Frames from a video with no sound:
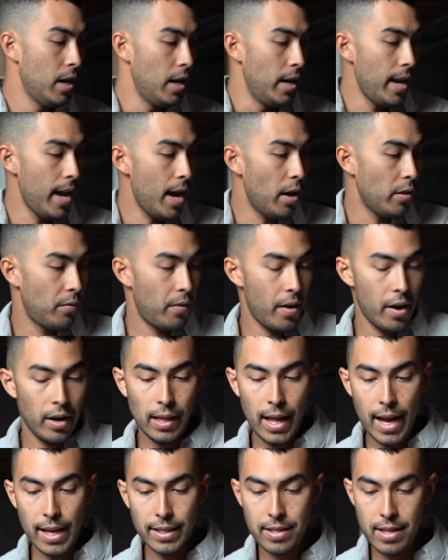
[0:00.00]
Now the very
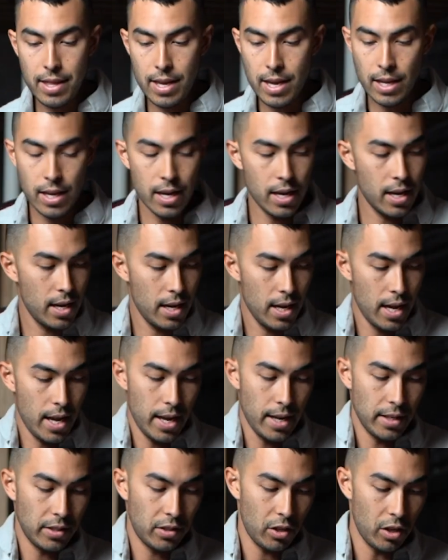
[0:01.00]
last thing
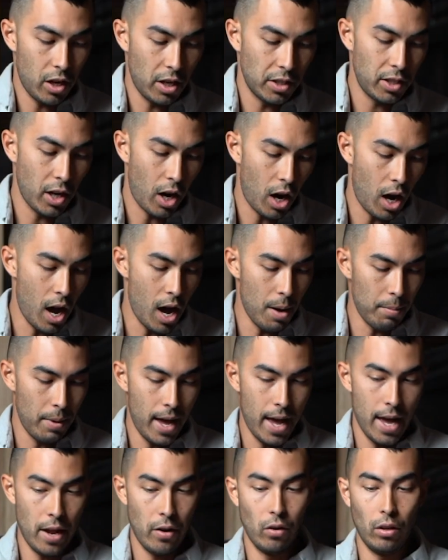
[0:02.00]
is a top
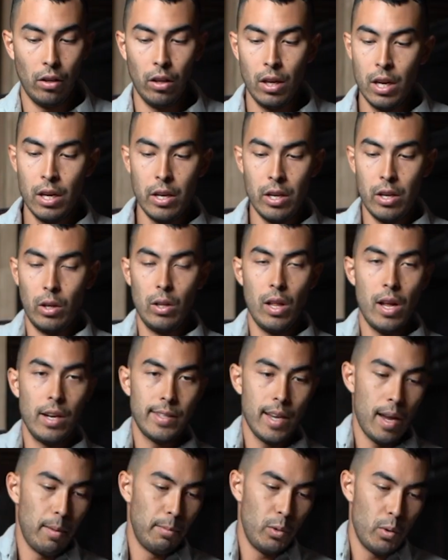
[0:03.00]
handle. You know, a lot
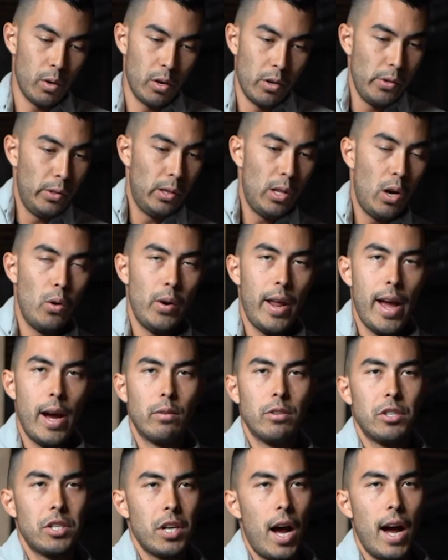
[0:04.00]
of times you want to do low
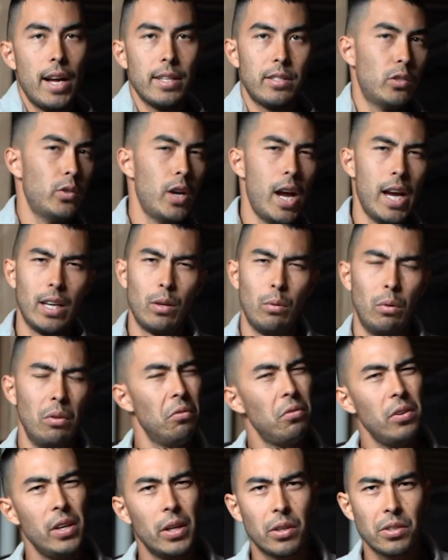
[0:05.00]
down shots, tracking with
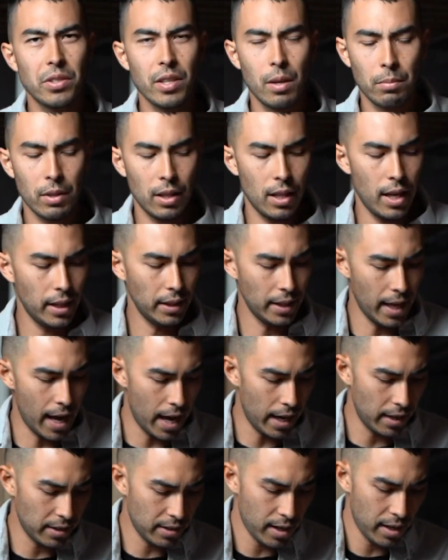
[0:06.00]
feet or something like
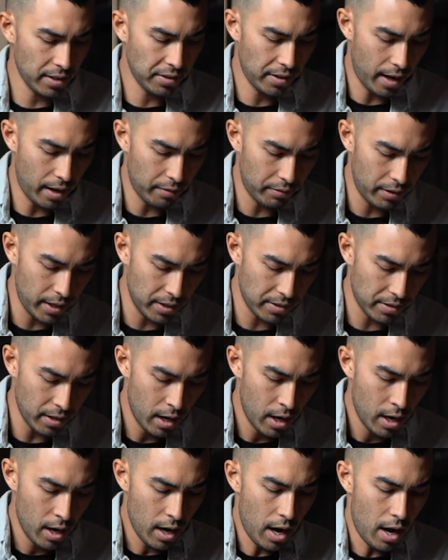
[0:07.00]
that. It's nice to have this.
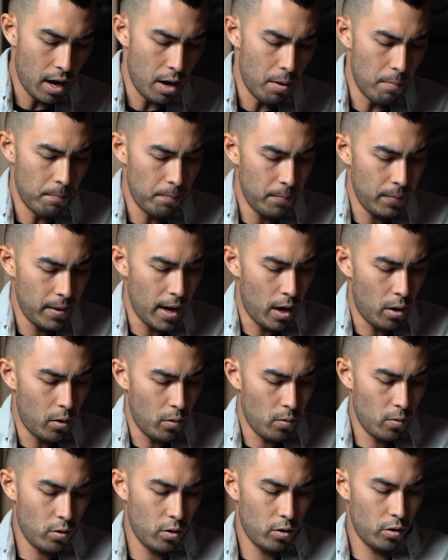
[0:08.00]
Um, now
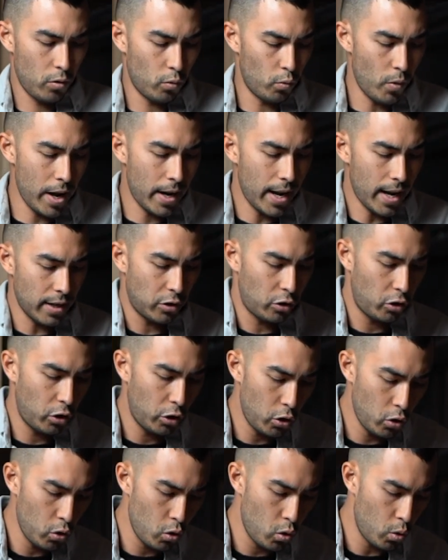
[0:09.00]
Red has
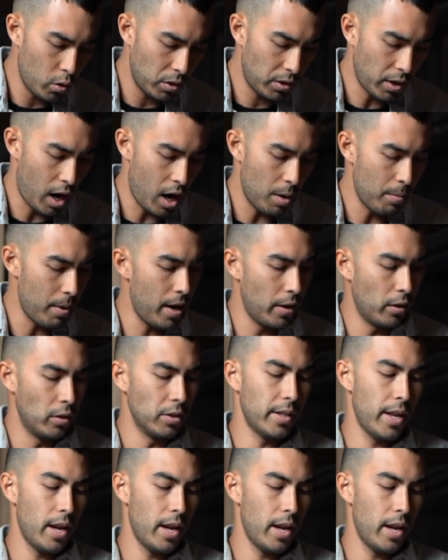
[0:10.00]
two top handles.